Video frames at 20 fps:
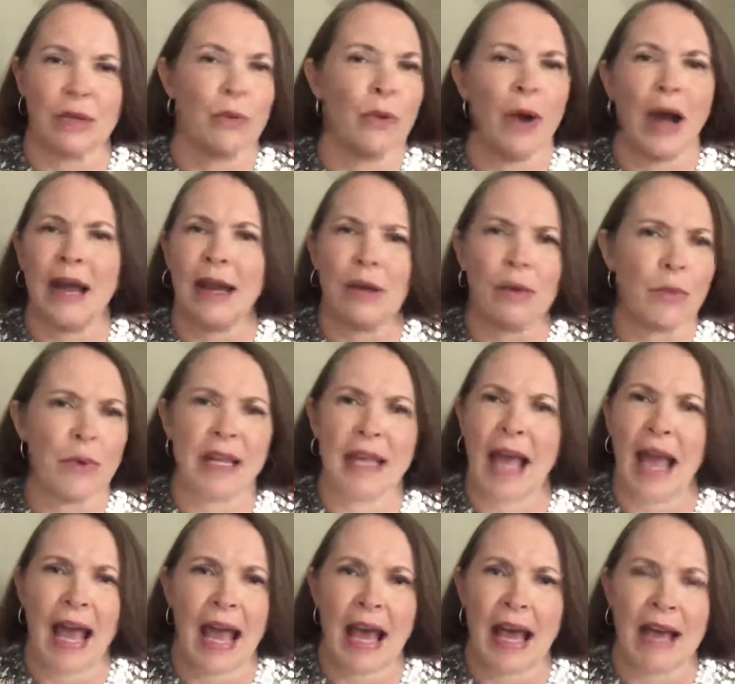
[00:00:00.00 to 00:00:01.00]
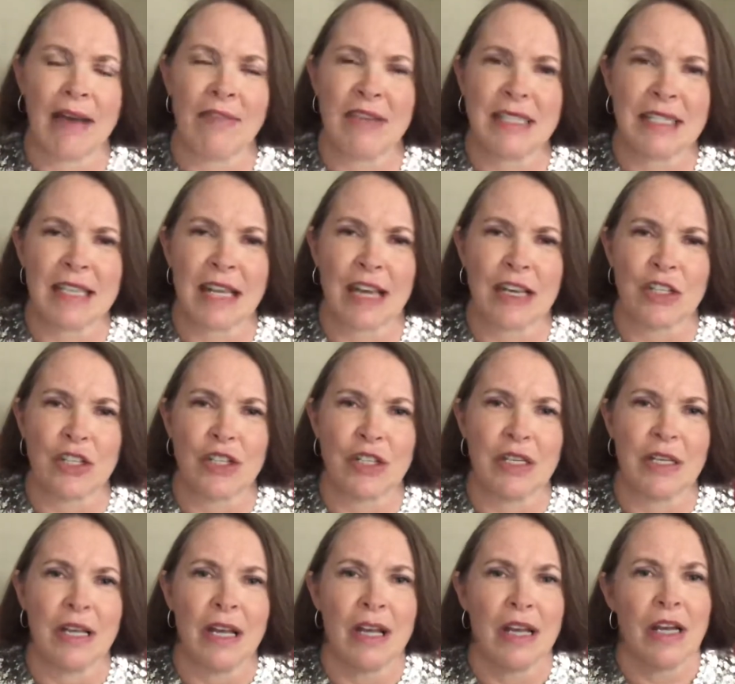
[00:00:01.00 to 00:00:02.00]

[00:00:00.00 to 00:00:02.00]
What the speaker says: Why do we have a section